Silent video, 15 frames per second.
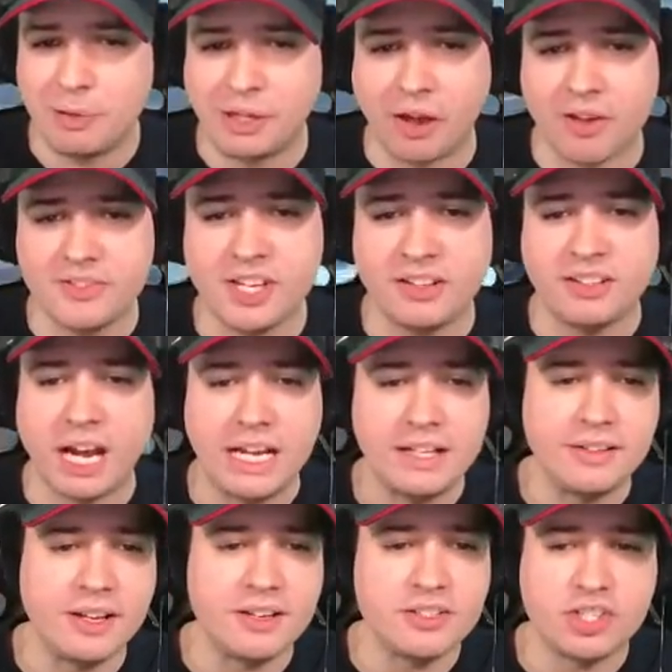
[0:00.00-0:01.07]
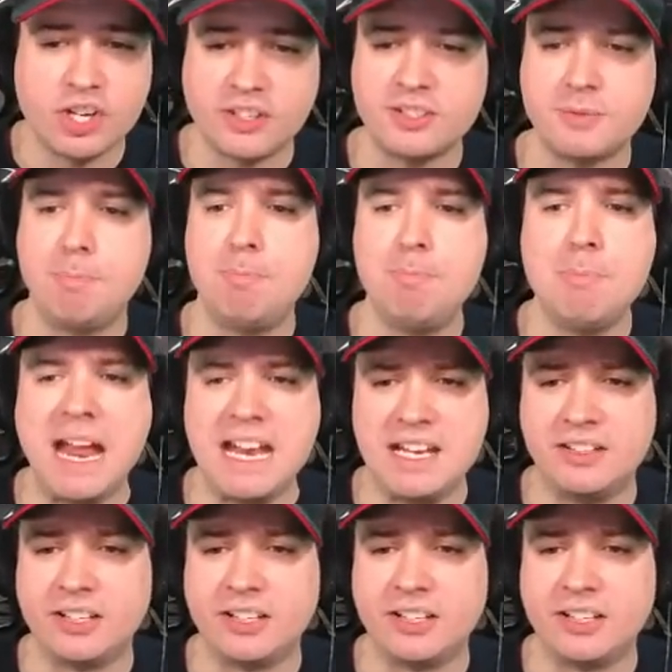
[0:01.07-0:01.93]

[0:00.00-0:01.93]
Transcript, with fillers: Because a Titan is just many